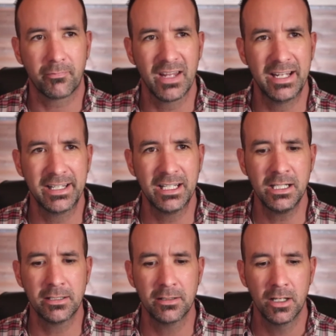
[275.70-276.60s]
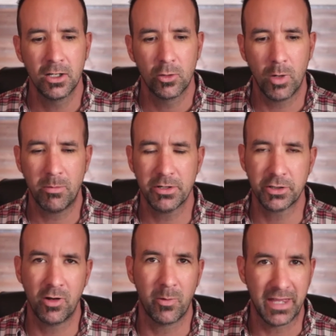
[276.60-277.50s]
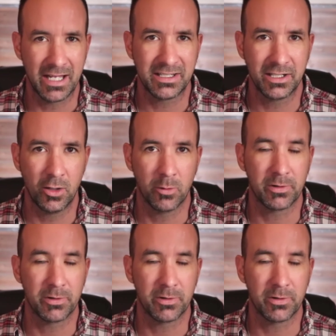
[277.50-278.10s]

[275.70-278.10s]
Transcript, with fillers: And again, what we're doing with SEO,